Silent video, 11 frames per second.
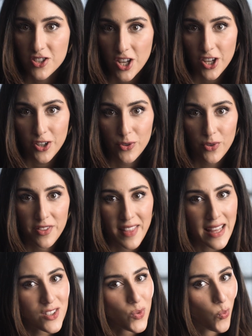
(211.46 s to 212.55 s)
So
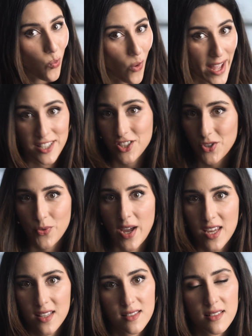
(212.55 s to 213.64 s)
that's when to
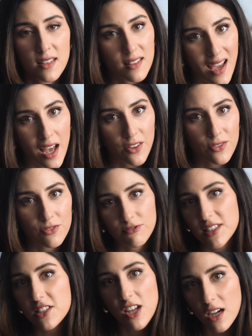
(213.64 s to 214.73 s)
raise. Now,
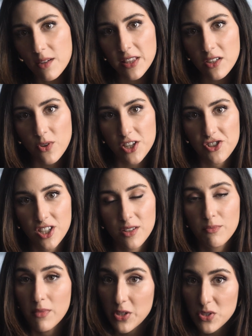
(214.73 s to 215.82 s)
let's talk about the
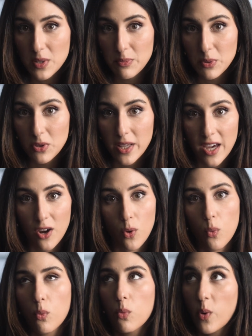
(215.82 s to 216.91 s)
question most people
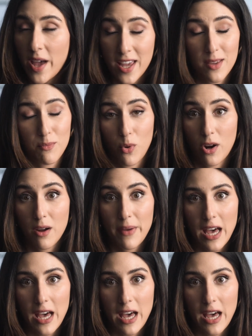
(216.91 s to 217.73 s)
care way more